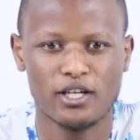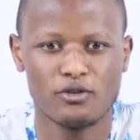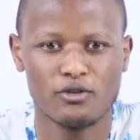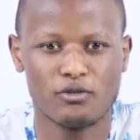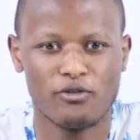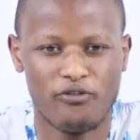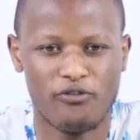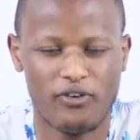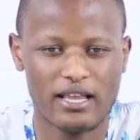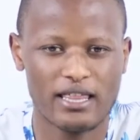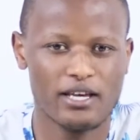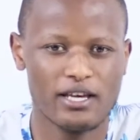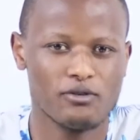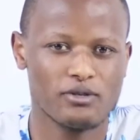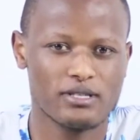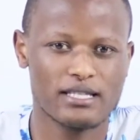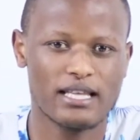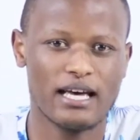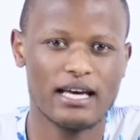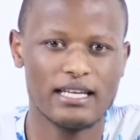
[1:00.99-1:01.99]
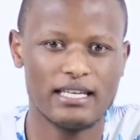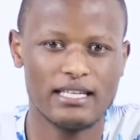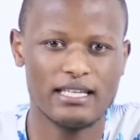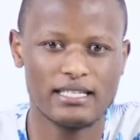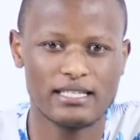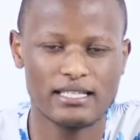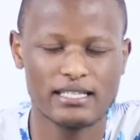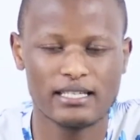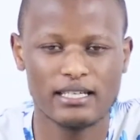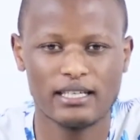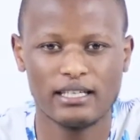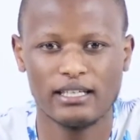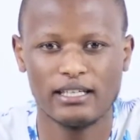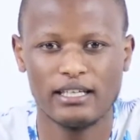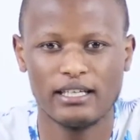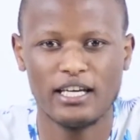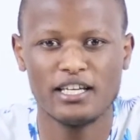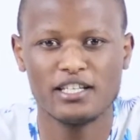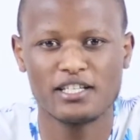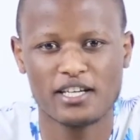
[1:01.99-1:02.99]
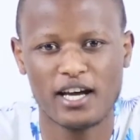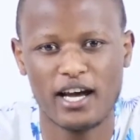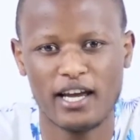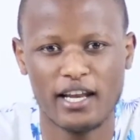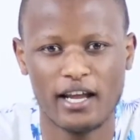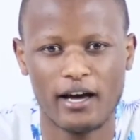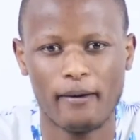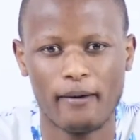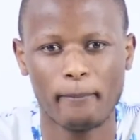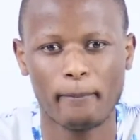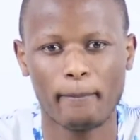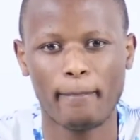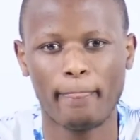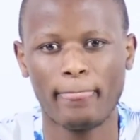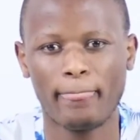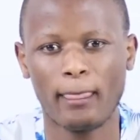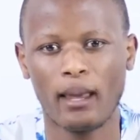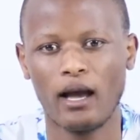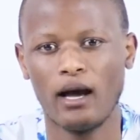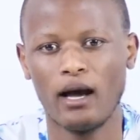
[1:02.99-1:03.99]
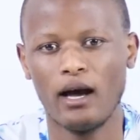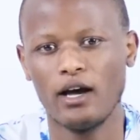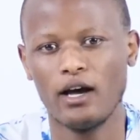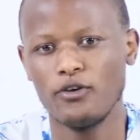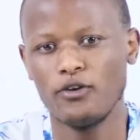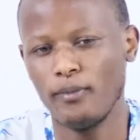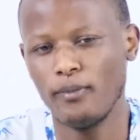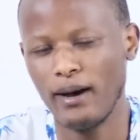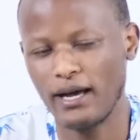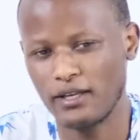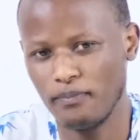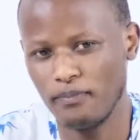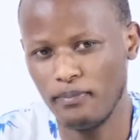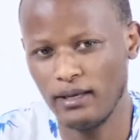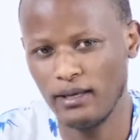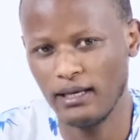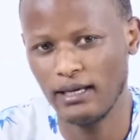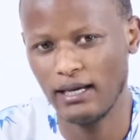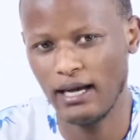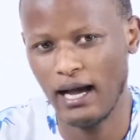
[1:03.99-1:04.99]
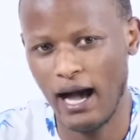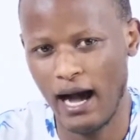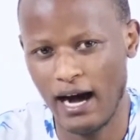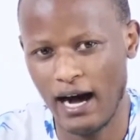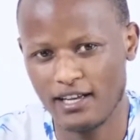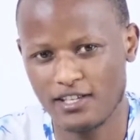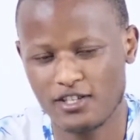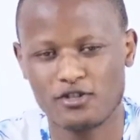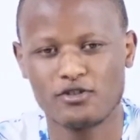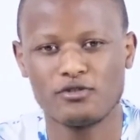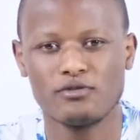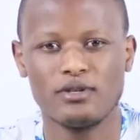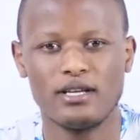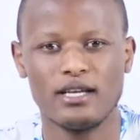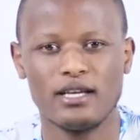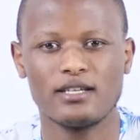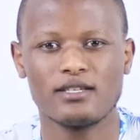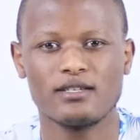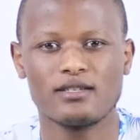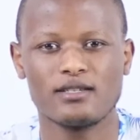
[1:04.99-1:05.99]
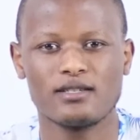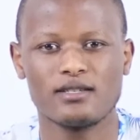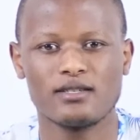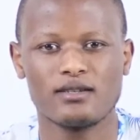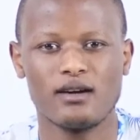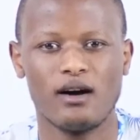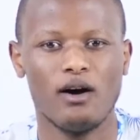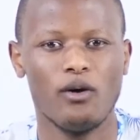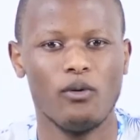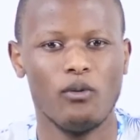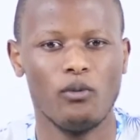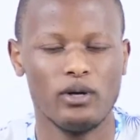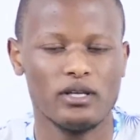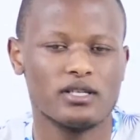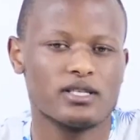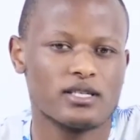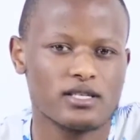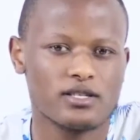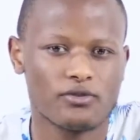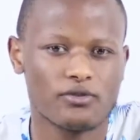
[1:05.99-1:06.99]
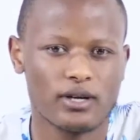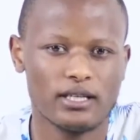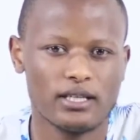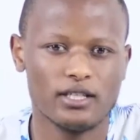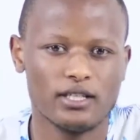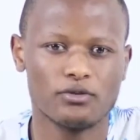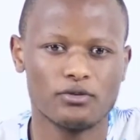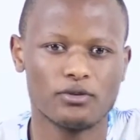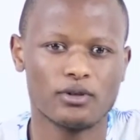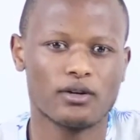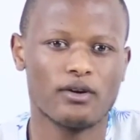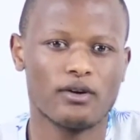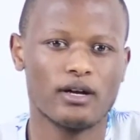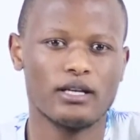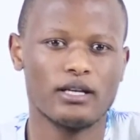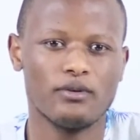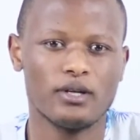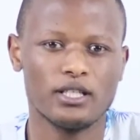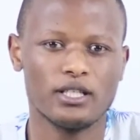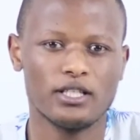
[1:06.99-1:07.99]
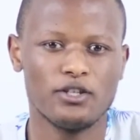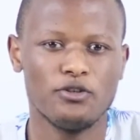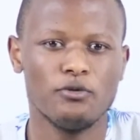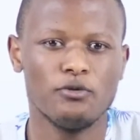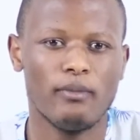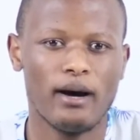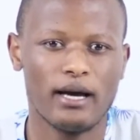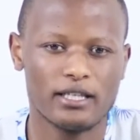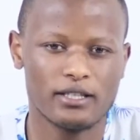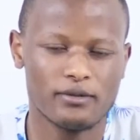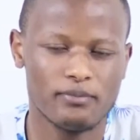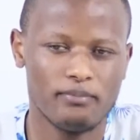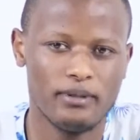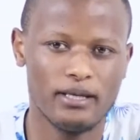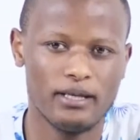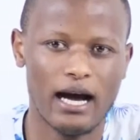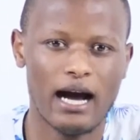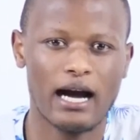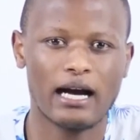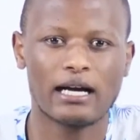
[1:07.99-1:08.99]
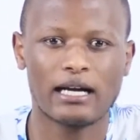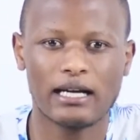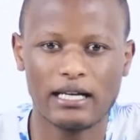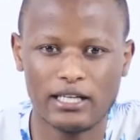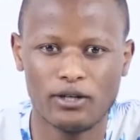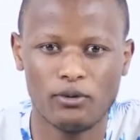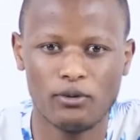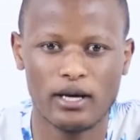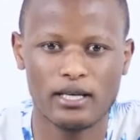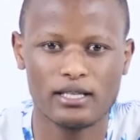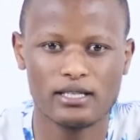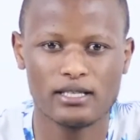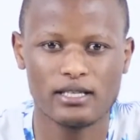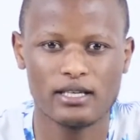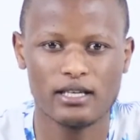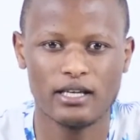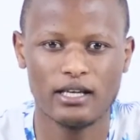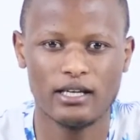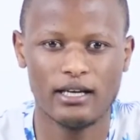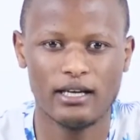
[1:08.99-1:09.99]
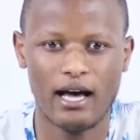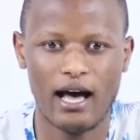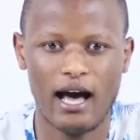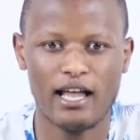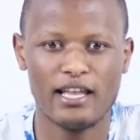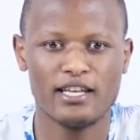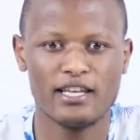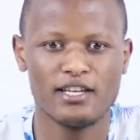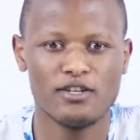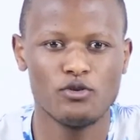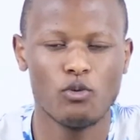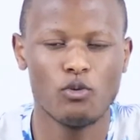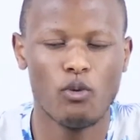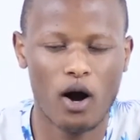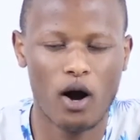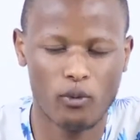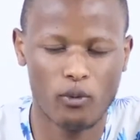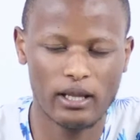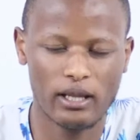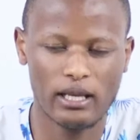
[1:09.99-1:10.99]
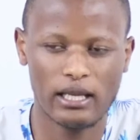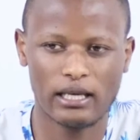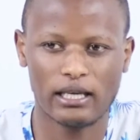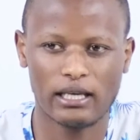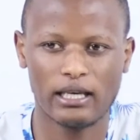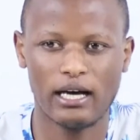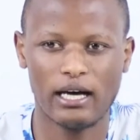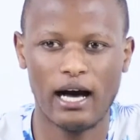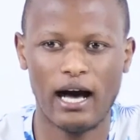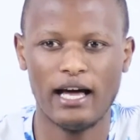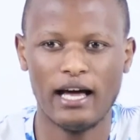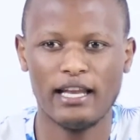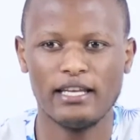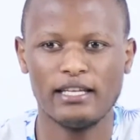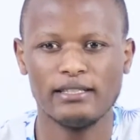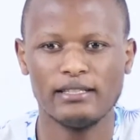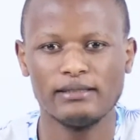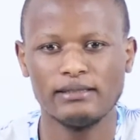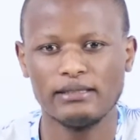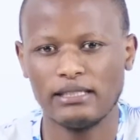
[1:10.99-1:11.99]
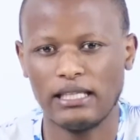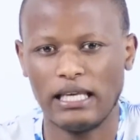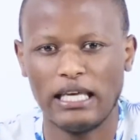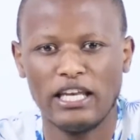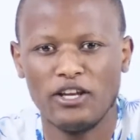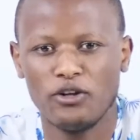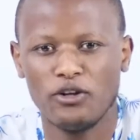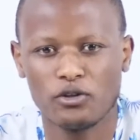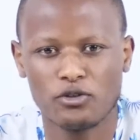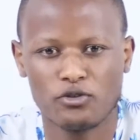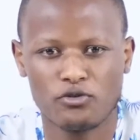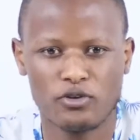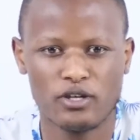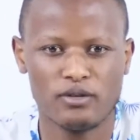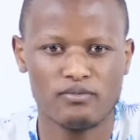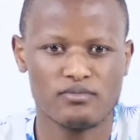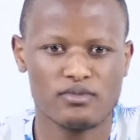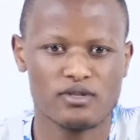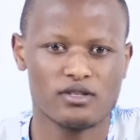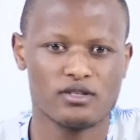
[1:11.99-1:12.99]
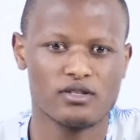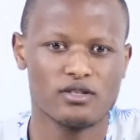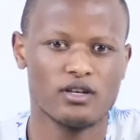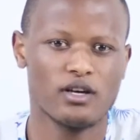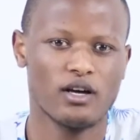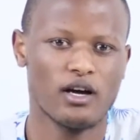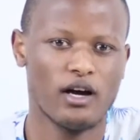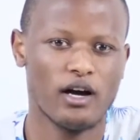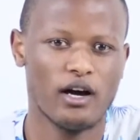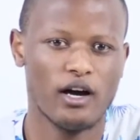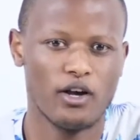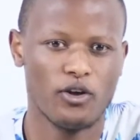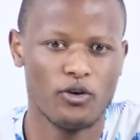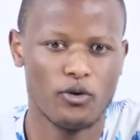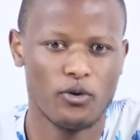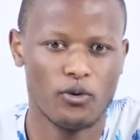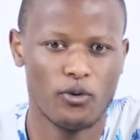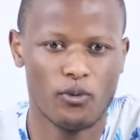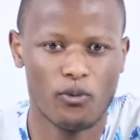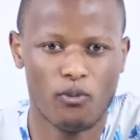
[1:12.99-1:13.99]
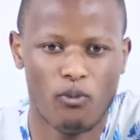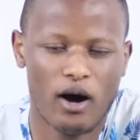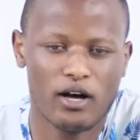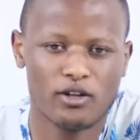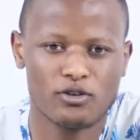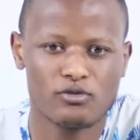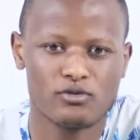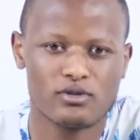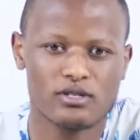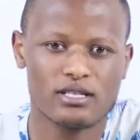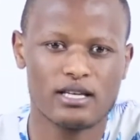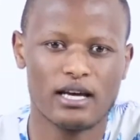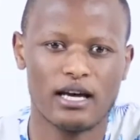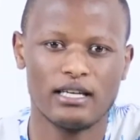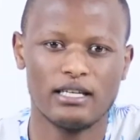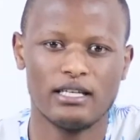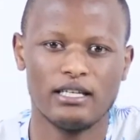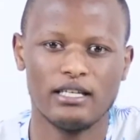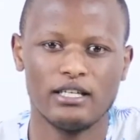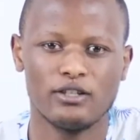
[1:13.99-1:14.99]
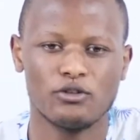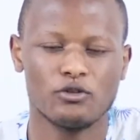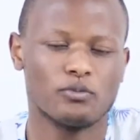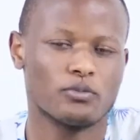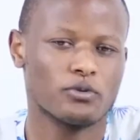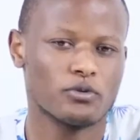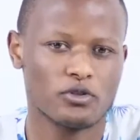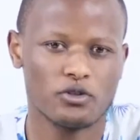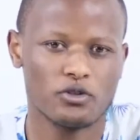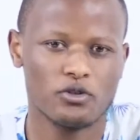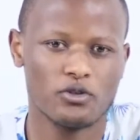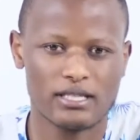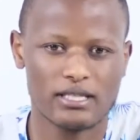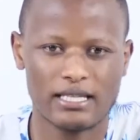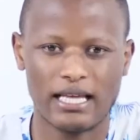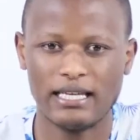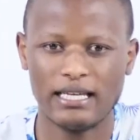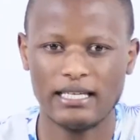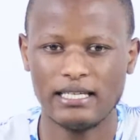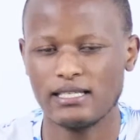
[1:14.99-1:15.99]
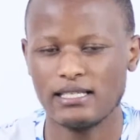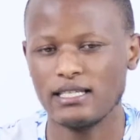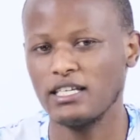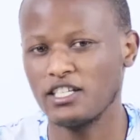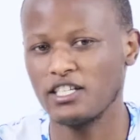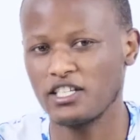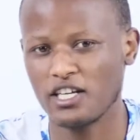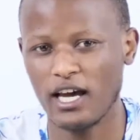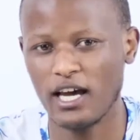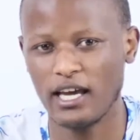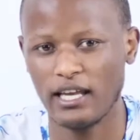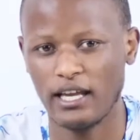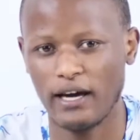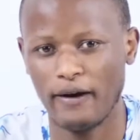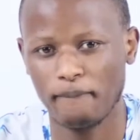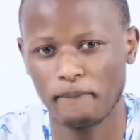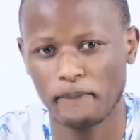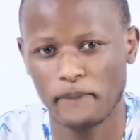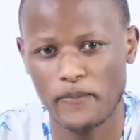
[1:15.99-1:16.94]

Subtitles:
to further your studies in China, you might be a student which is ready to graduate. You might be a graduate and you are willing. And in your dreams, you want to study, to pursue your studies in China.